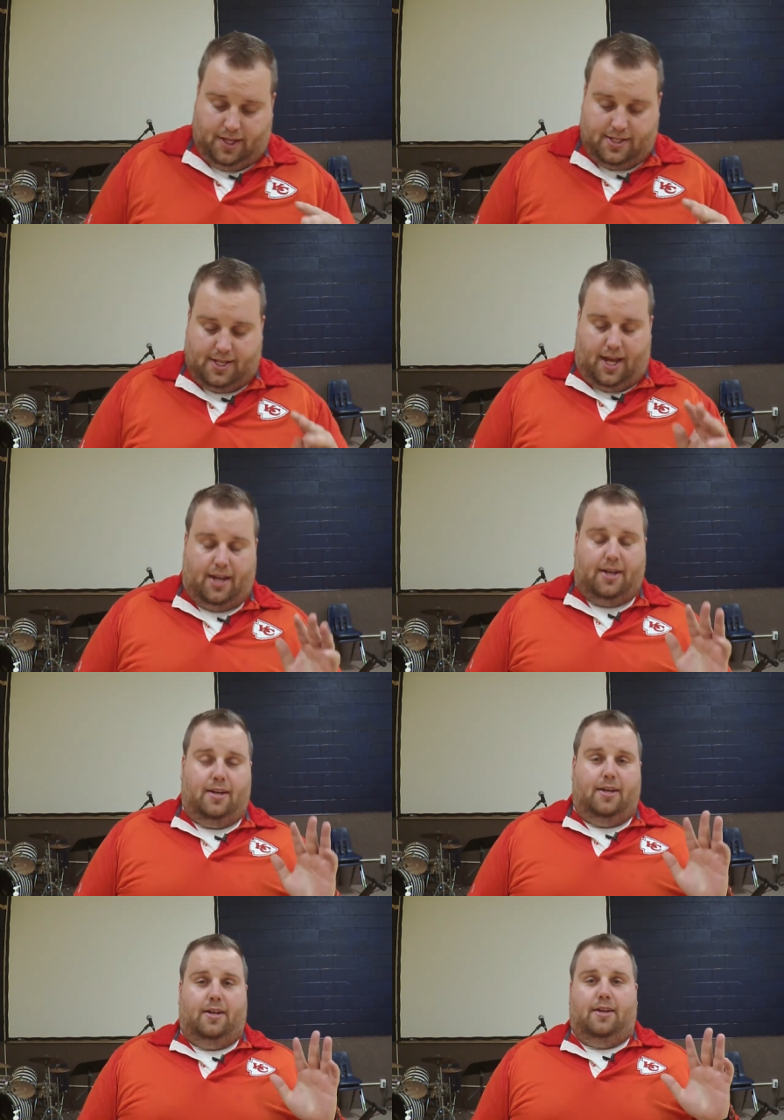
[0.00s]
is that
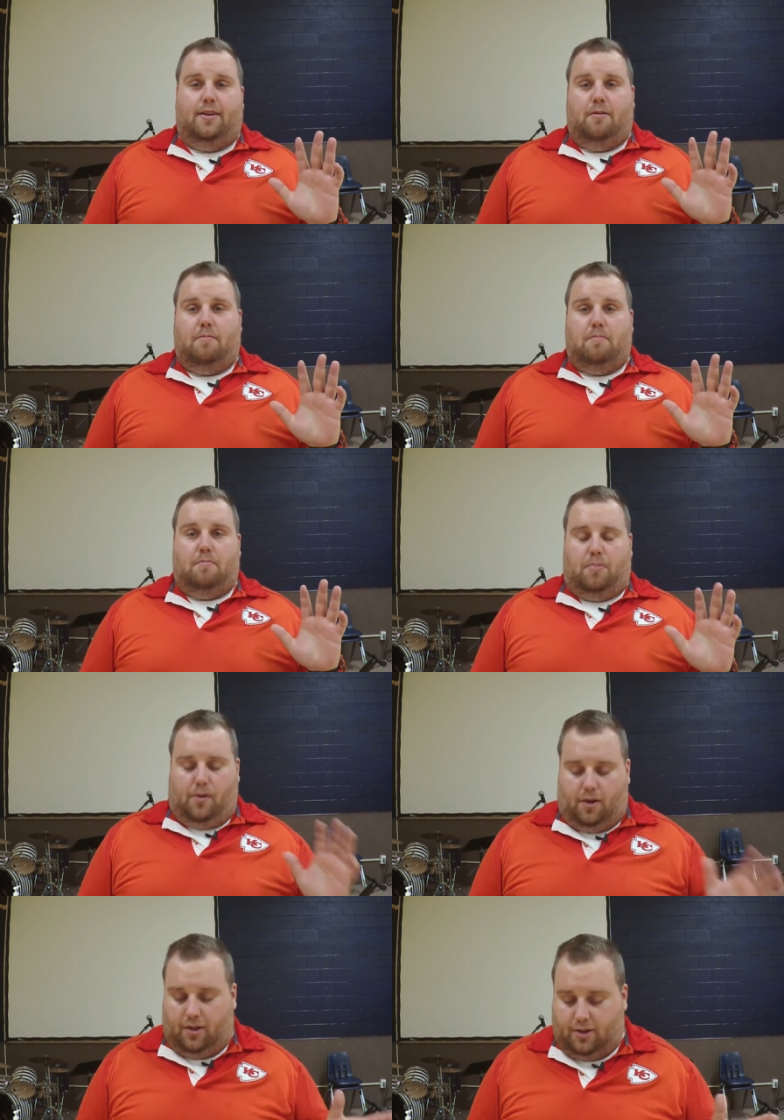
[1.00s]

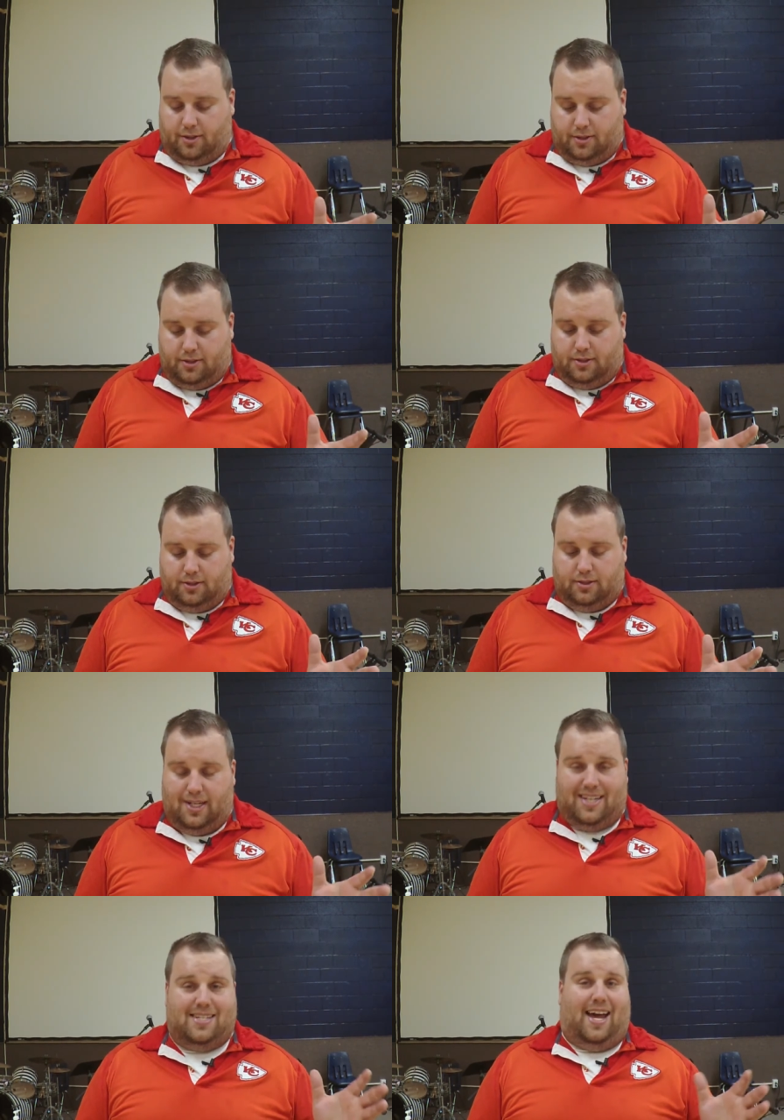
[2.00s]
Paul
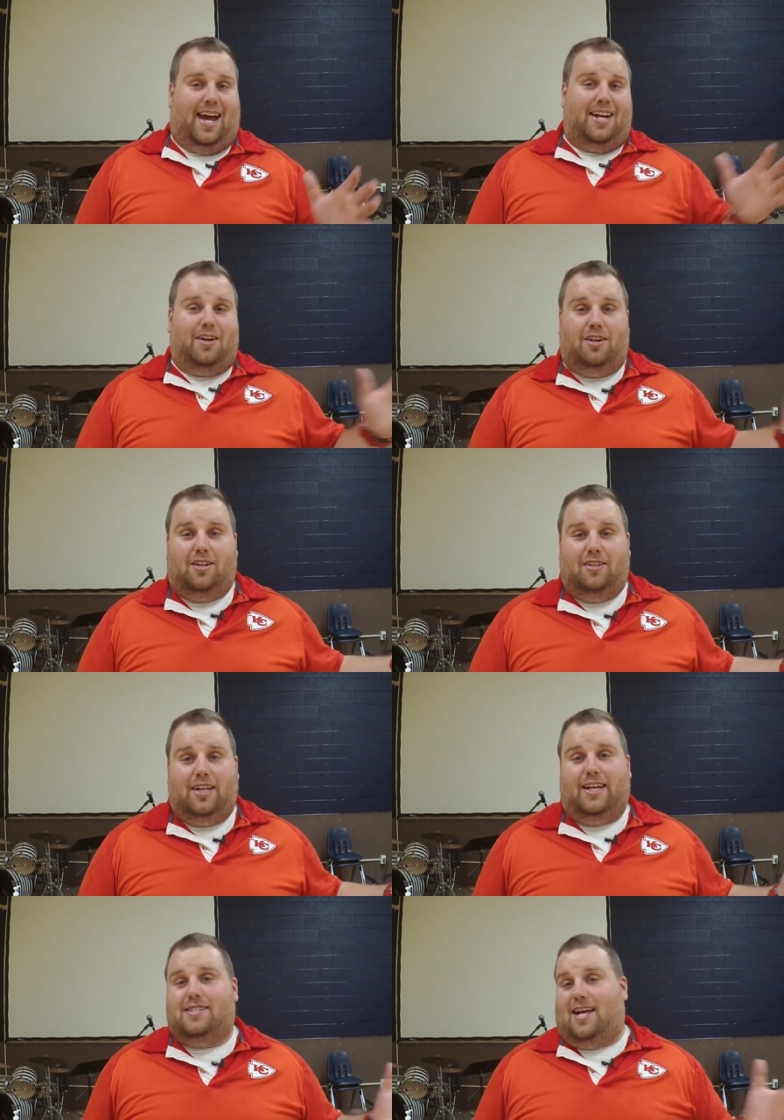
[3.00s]
has had it all.
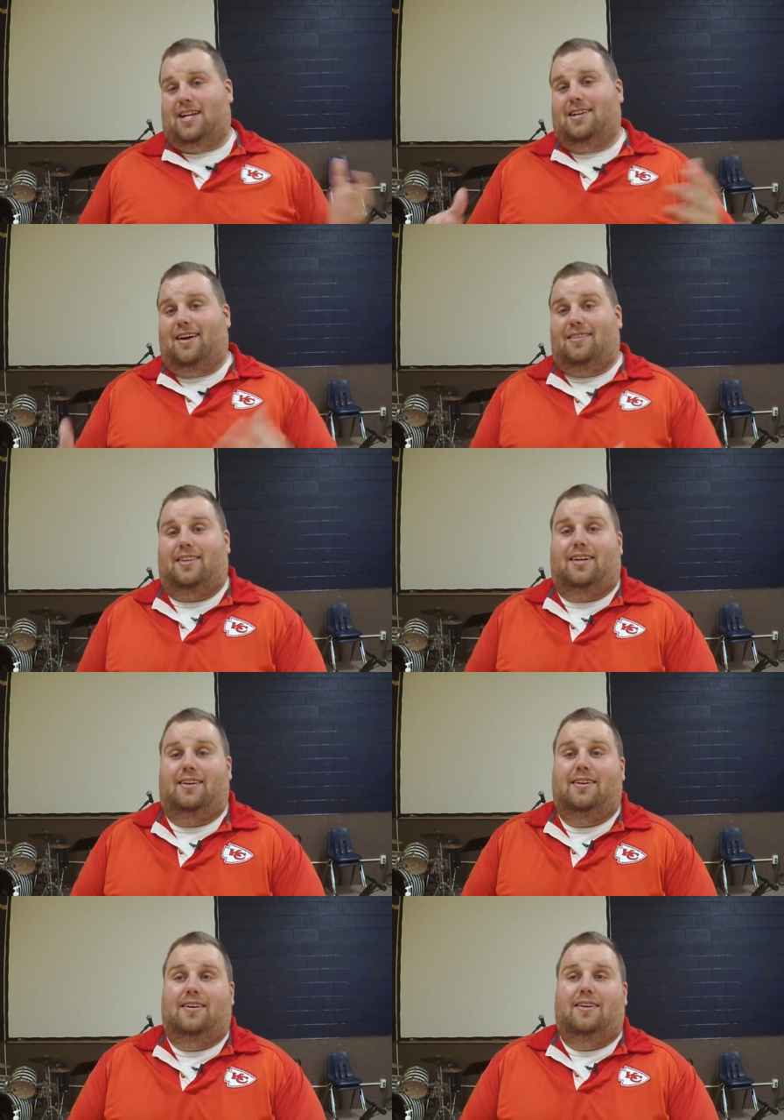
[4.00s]
He has had nothing.